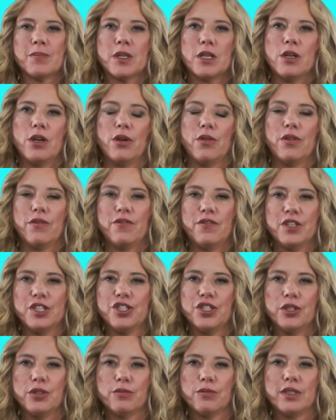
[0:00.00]
you know, the
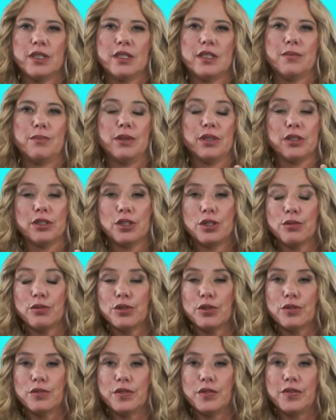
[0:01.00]
vision was to build
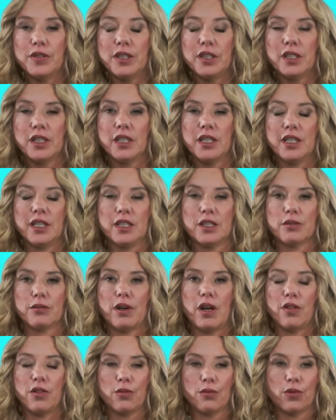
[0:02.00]
250 clinics
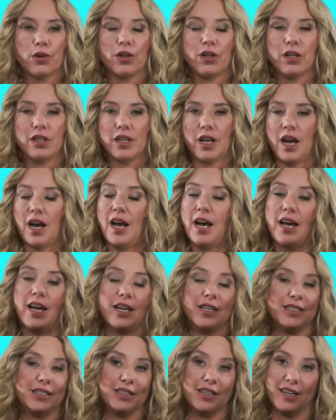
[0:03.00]
around the world.
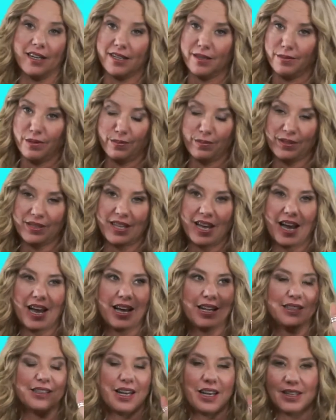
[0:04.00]
I did not come up with
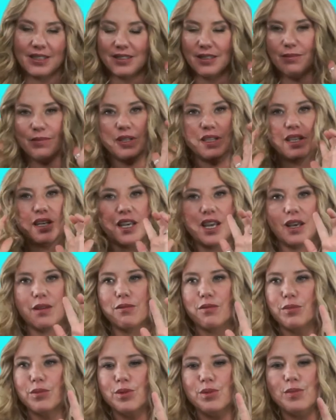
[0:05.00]
that. That is something that came
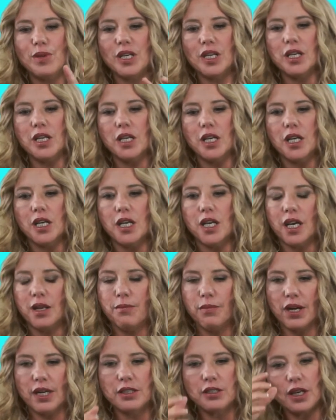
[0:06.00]
through me. And
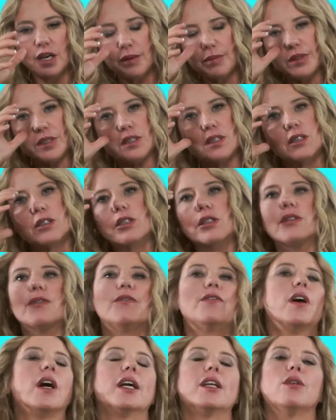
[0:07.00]
my job is to just
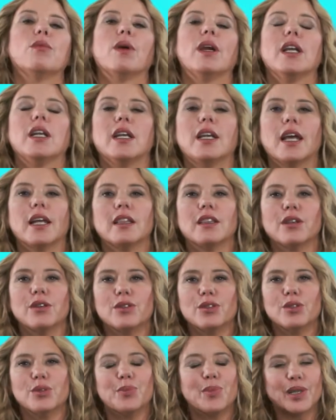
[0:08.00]
find a way to get
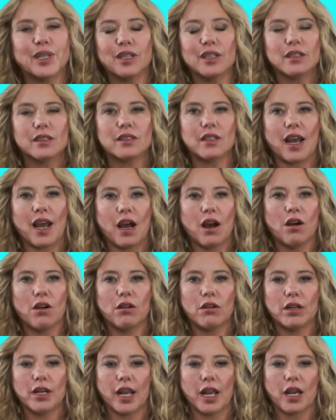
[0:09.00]
those built
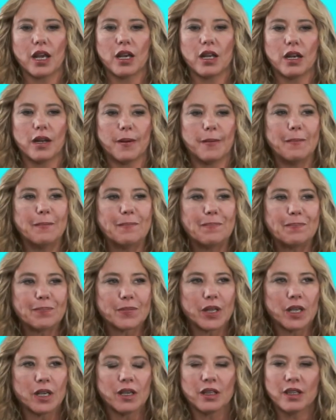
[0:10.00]
out. And
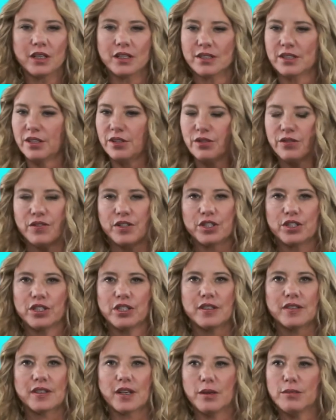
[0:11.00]
this other vision
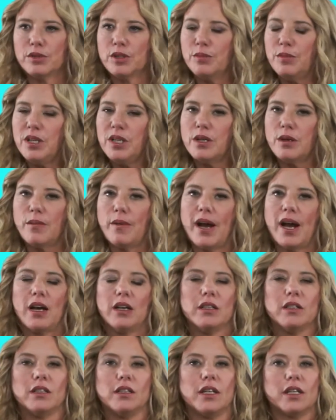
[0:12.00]
has come to me about
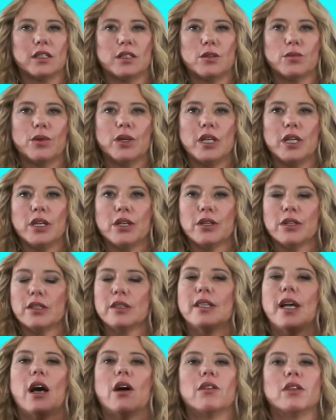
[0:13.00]
in the next 20
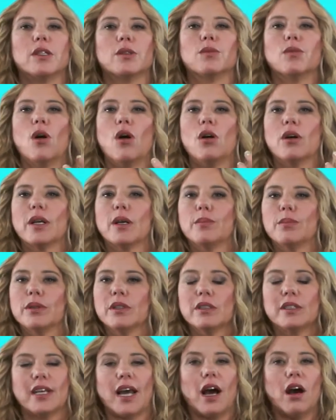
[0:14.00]
years, how these will all get
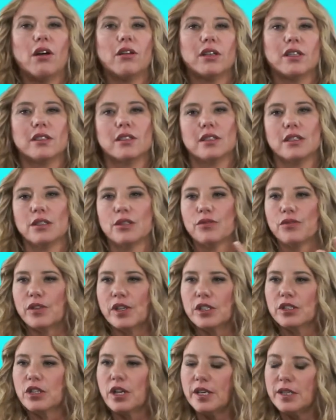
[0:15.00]
built out. It's this
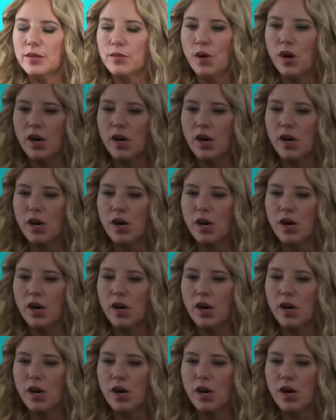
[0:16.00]
franchise